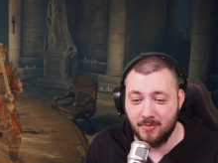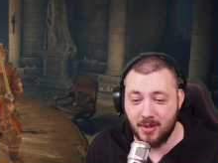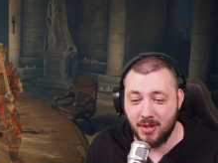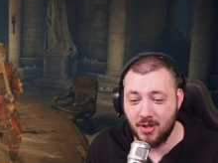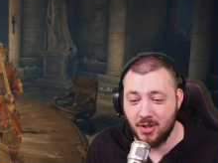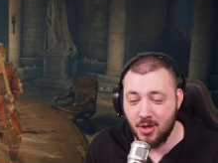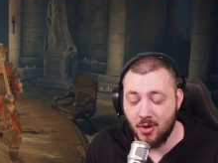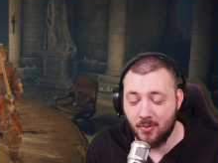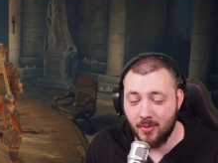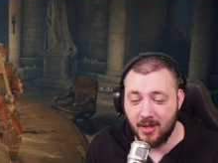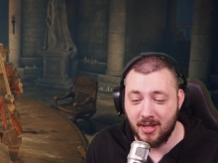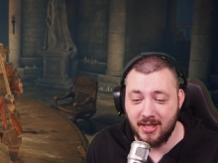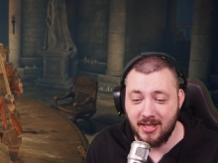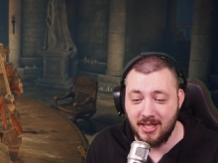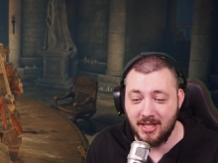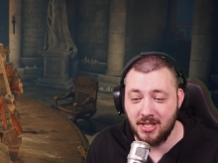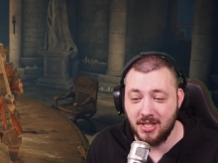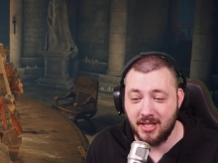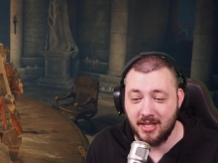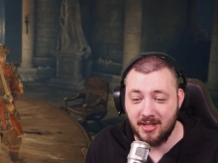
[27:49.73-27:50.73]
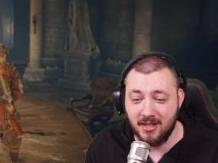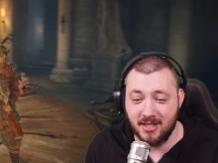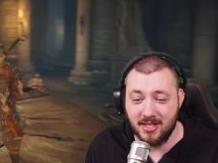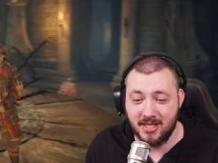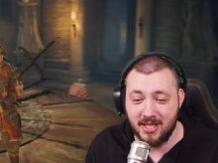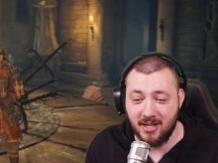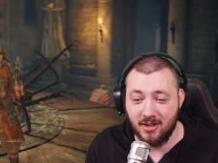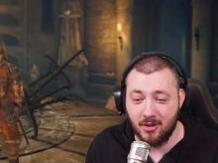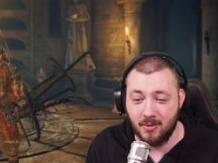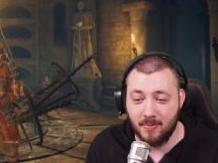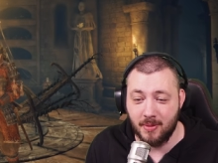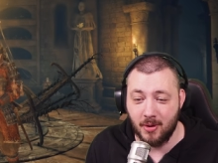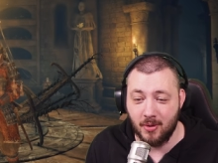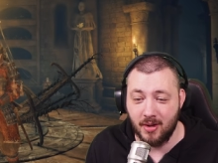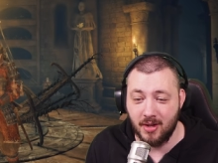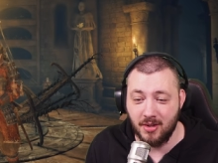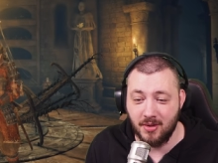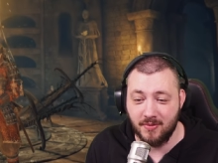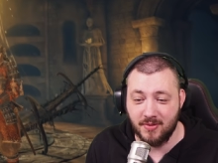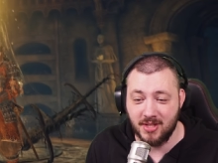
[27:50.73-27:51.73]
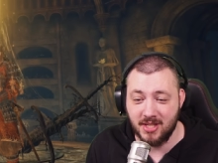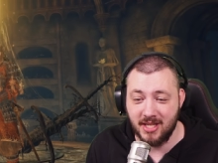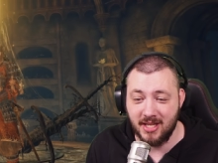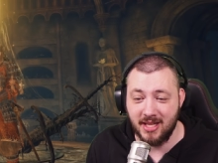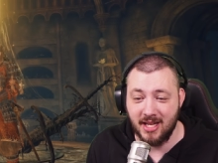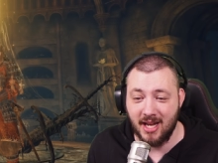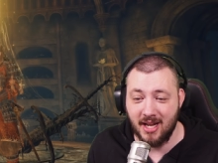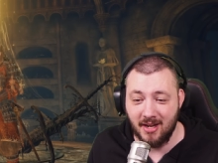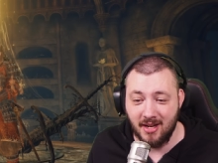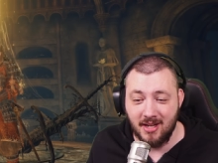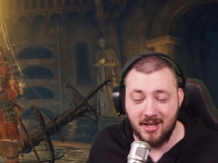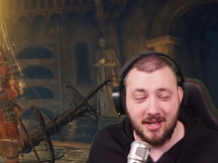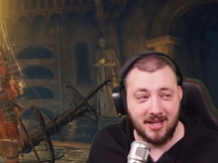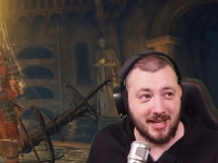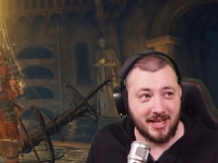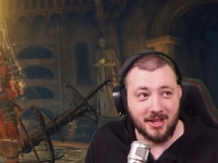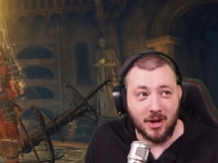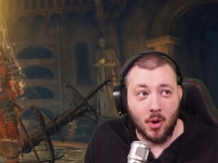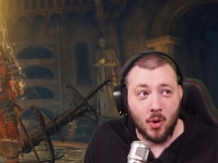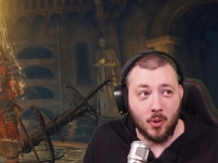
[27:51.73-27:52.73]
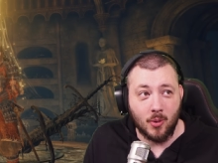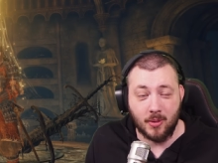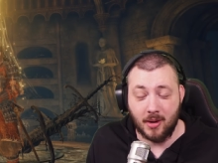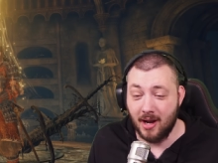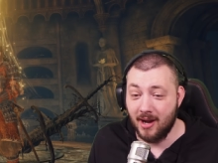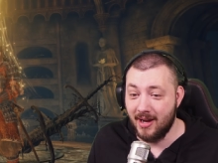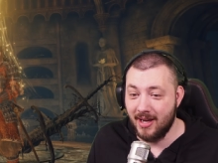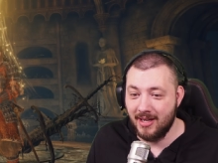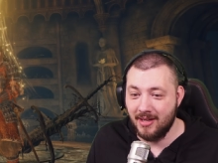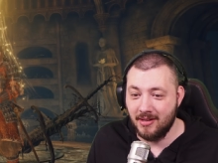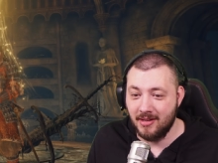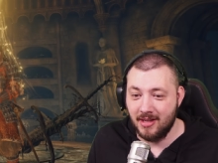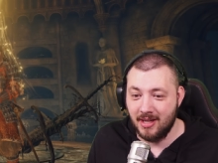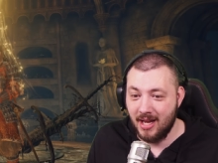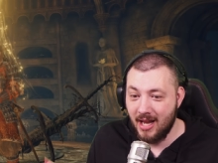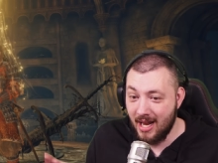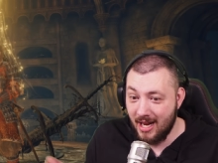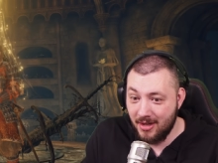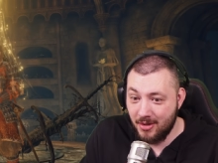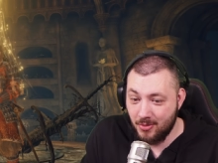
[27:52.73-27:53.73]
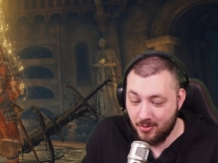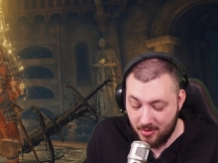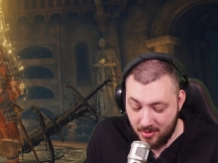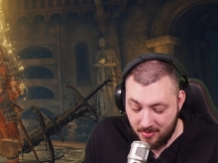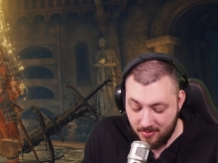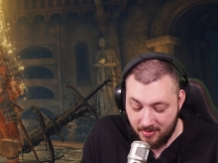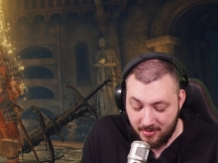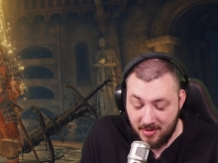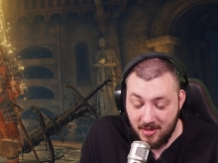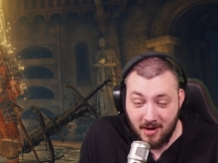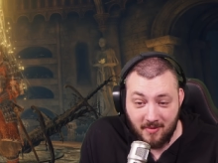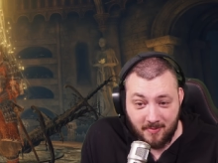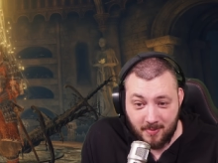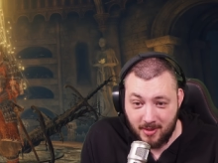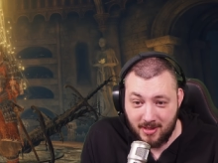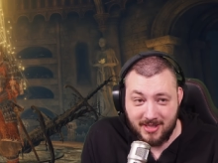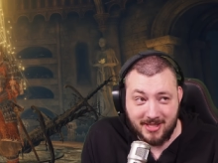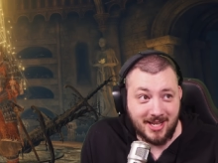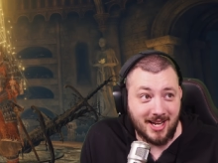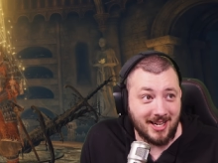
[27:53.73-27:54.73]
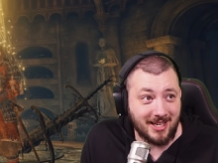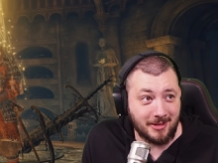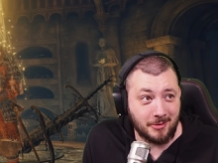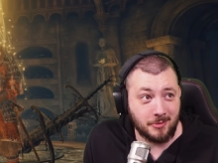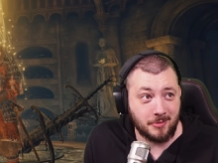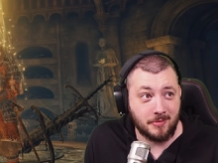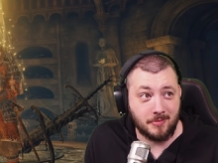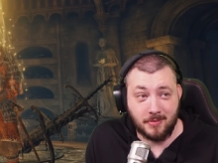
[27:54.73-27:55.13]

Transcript: But you don't really need to kill a single opponent. You've seen that in the whole guide. And you you have plus nine.